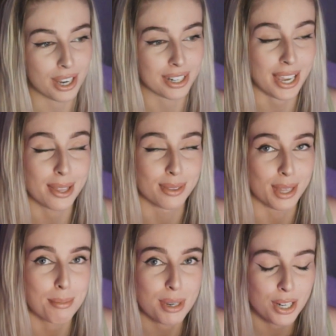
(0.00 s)
Again,
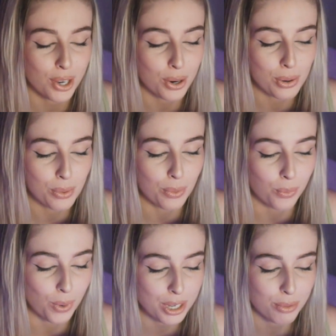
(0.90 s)
let me know
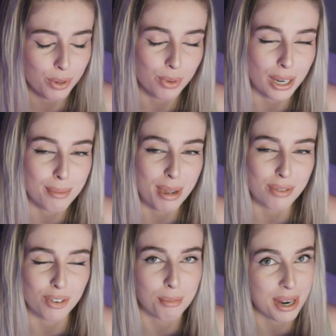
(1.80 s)
what you would
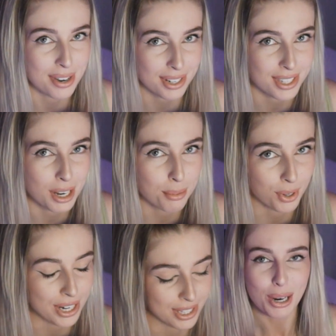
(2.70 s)
recommend for my next
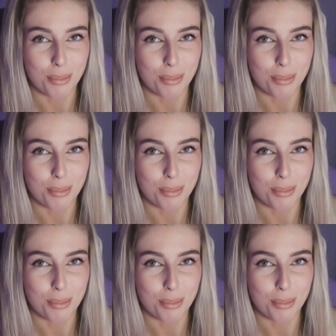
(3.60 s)
upgrades.